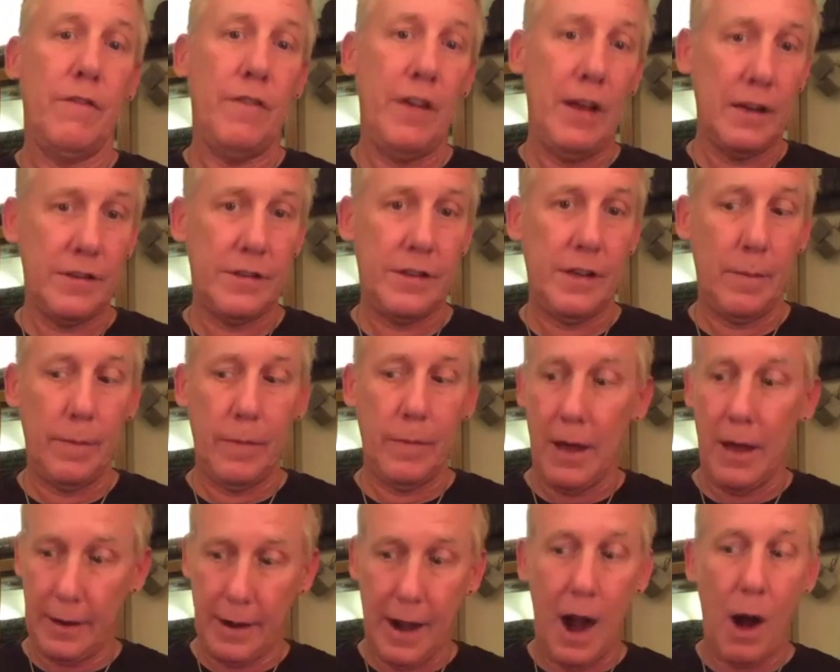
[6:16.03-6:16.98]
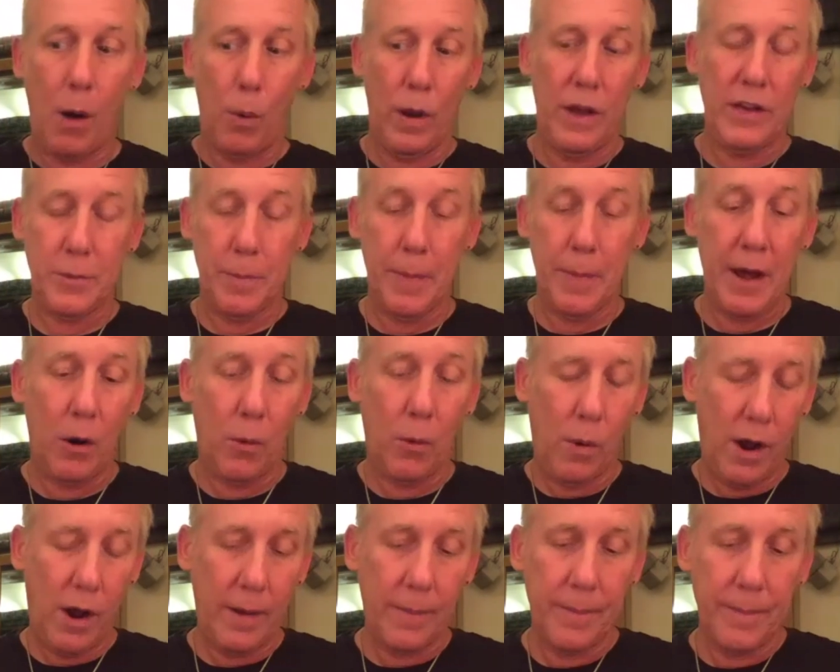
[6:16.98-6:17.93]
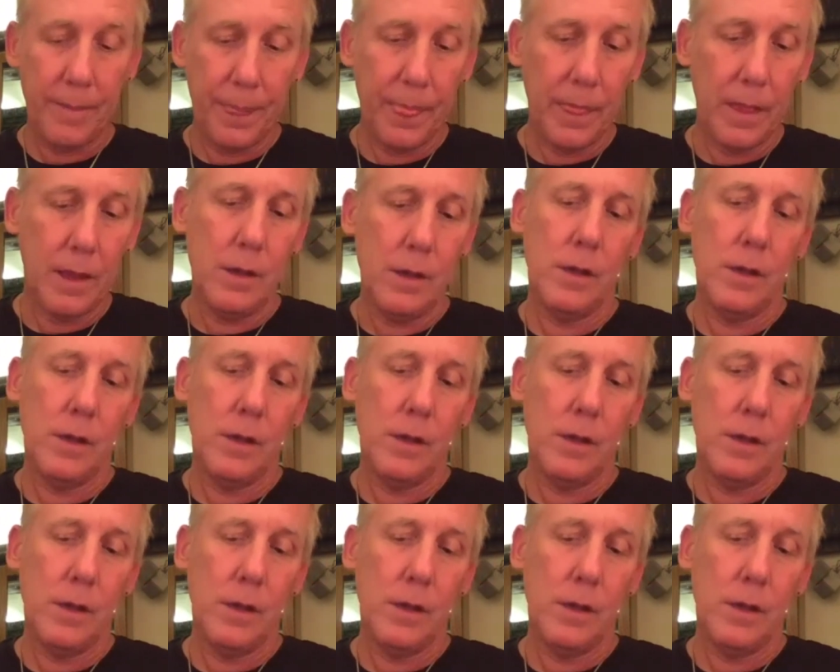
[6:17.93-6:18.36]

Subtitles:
convince them like our way is a better way.